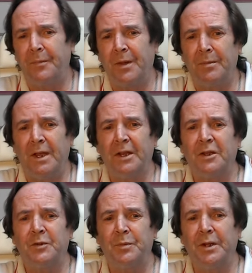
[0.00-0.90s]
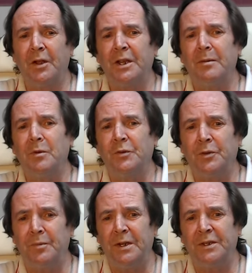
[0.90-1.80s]
America has been unable to
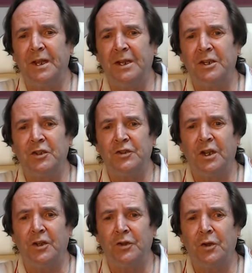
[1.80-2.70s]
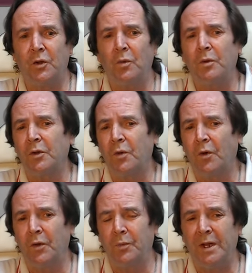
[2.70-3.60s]
maintain its share in the global
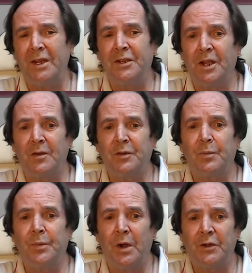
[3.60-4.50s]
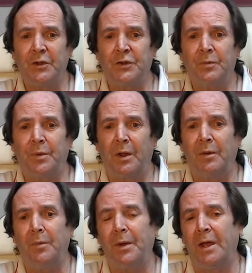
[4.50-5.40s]
economy in terms of purchasing
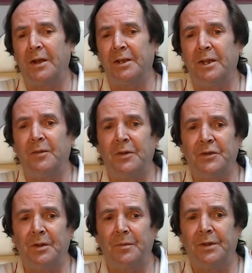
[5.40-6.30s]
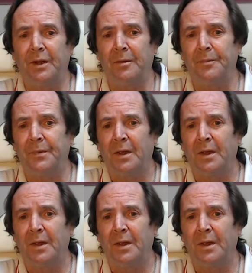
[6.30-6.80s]
power parity for some time.